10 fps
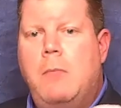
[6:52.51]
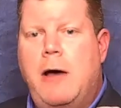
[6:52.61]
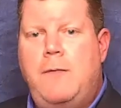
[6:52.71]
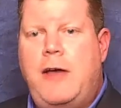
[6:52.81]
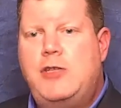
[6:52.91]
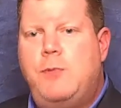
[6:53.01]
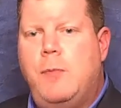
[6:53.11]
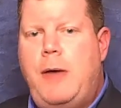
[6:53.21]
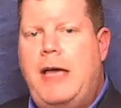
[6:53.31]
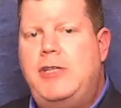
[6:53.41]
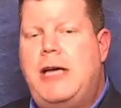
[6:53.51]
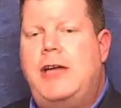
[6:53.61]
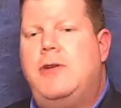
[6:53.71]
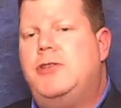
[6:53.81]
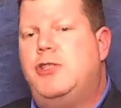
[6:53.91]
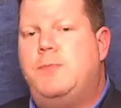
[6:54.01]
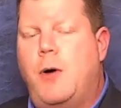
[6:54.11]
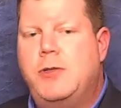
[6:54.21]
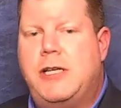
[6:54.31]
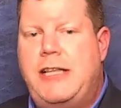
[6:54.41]
my Facebook page address is
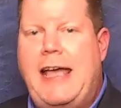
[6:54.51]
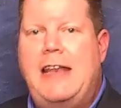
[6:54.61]
posted at the